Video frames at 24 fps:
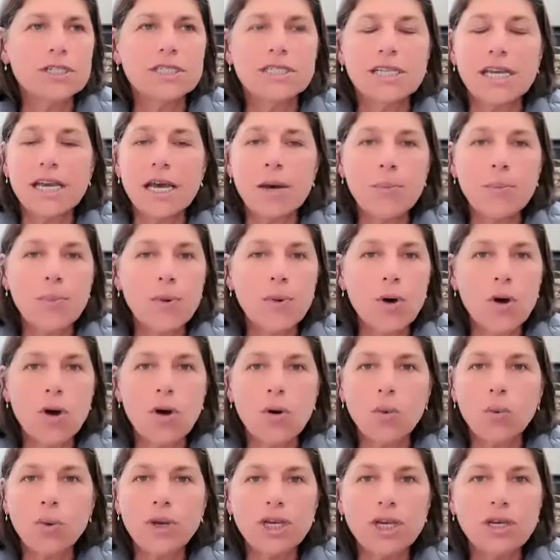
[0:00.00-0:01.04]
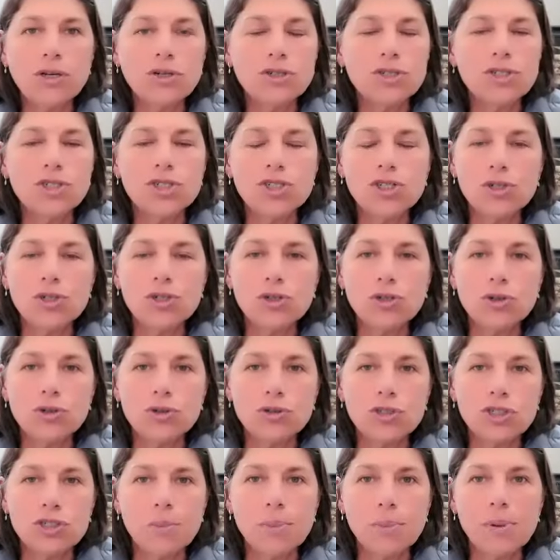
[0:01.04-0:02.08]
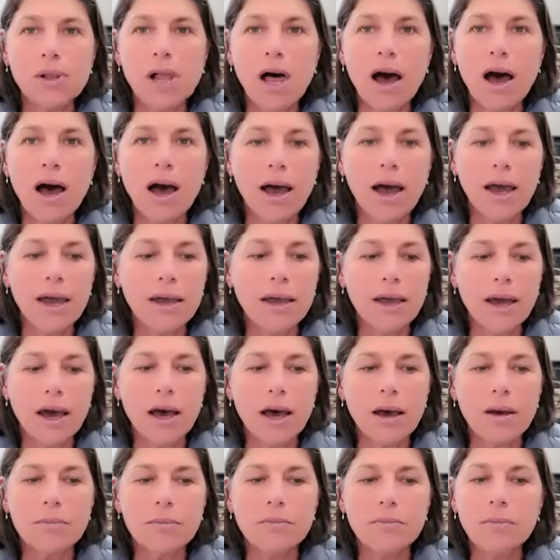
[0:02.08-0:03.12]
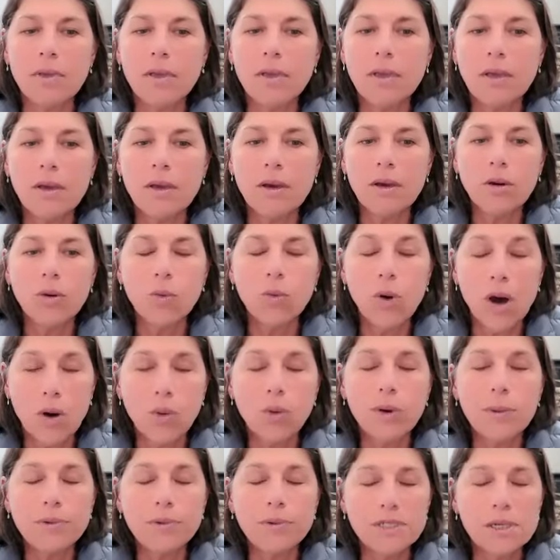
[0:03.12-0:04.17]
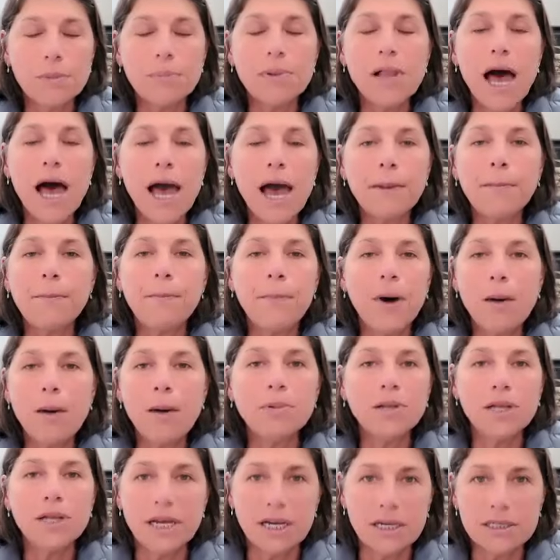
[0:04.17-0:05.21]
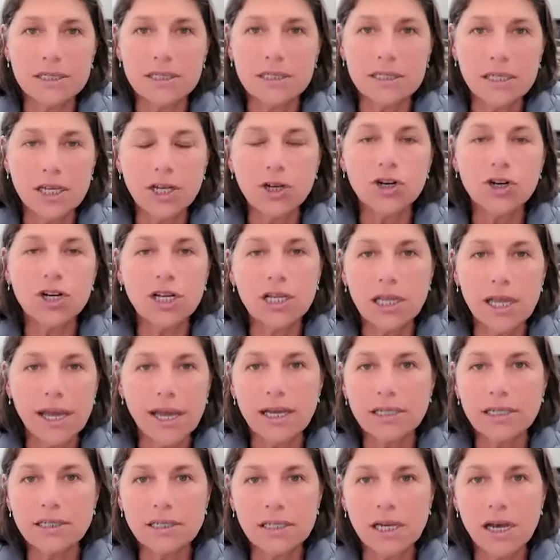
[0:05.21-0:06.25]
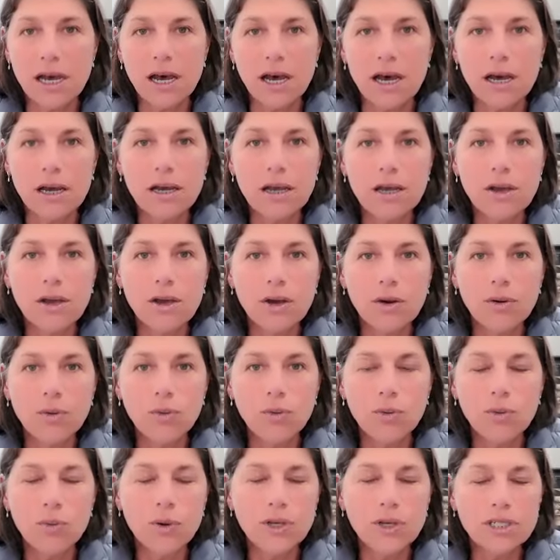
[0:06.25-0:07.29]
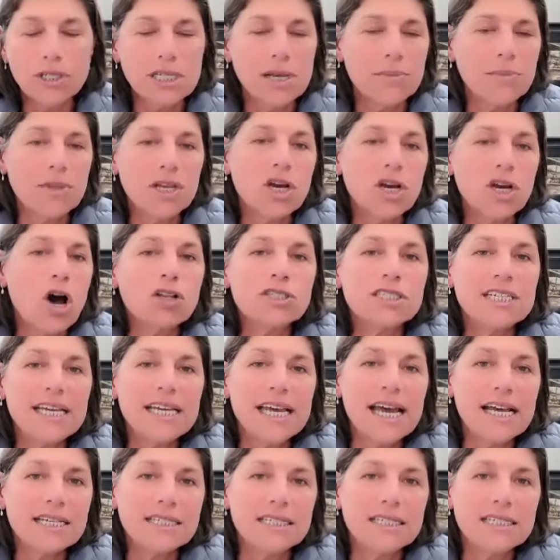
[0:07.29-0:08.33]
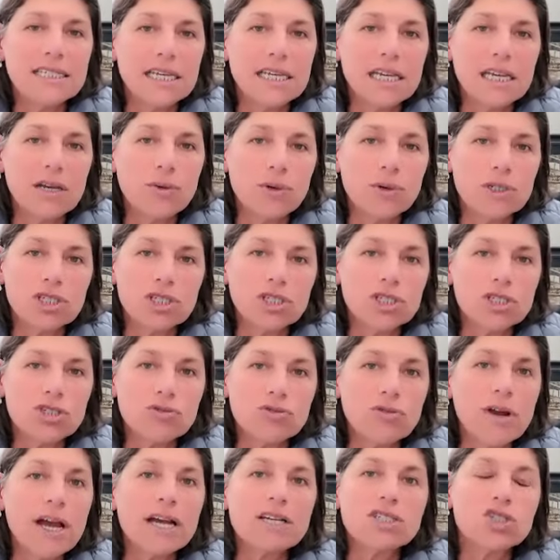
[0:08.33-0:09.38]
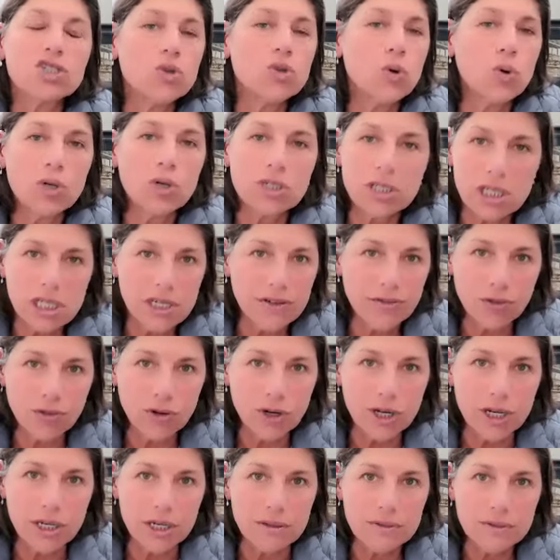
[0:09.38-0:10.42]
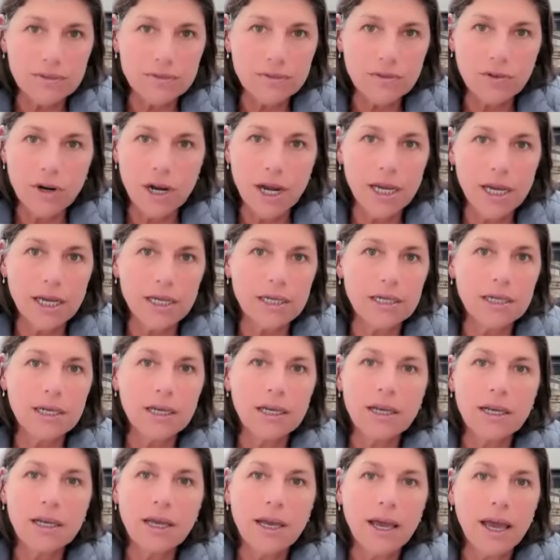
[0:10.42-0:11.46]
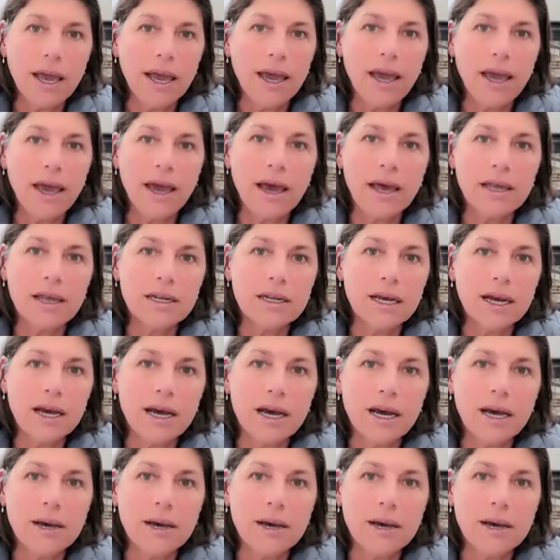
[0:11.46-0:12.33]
example, we used to supply, we supplied Publix here in Atlanta with something called DSD, which is direct store delivery, right? And